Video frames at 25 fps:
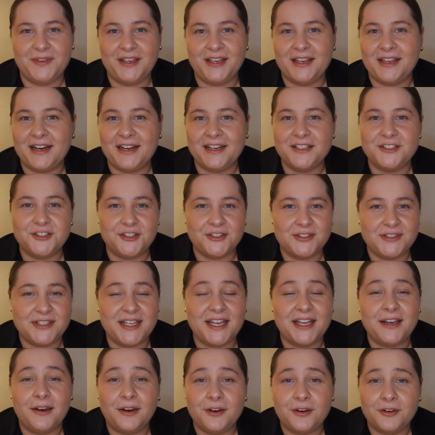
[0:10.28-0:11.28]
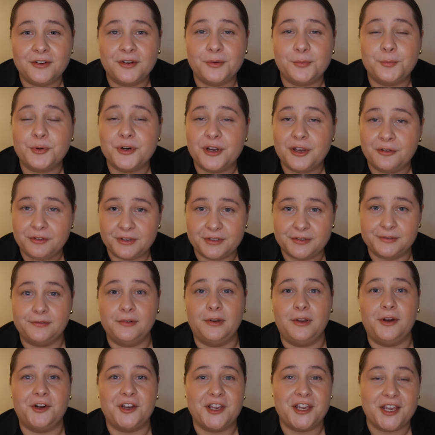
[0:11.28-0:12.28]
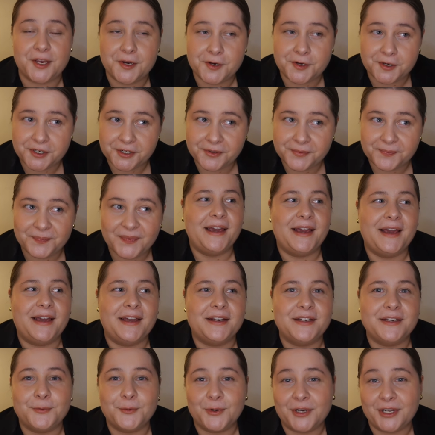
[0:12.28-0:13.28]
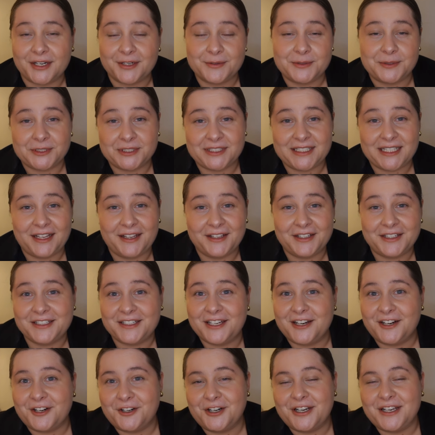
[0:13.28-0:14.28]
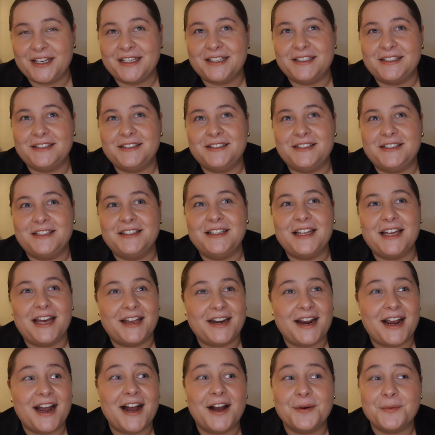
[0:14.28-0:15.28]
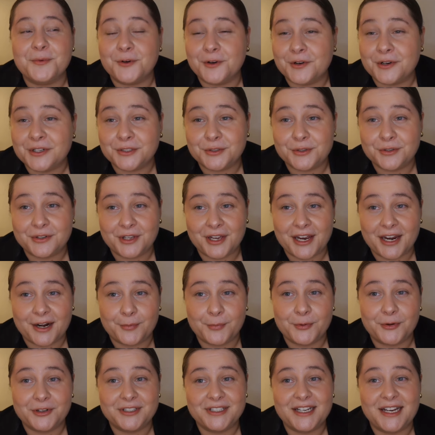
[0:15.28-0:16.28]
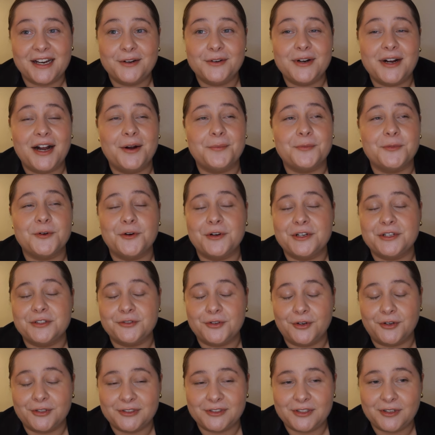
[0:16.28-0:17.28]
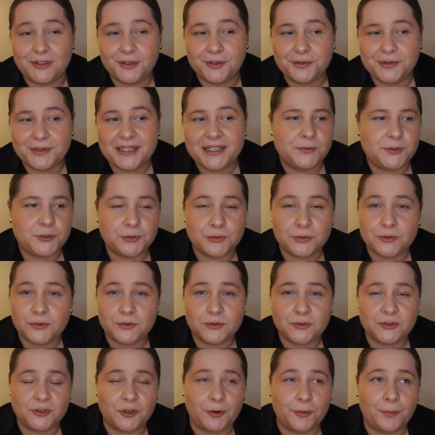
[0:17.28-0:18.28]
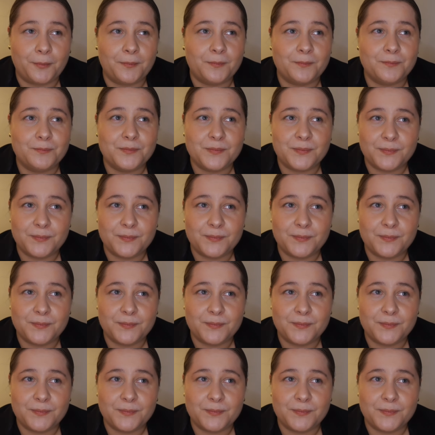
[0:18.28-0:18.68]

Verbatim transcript: and I just ended the previous vlog here, and what I was telling there is that I'm going to the airport now. I'm going to Oslo due to some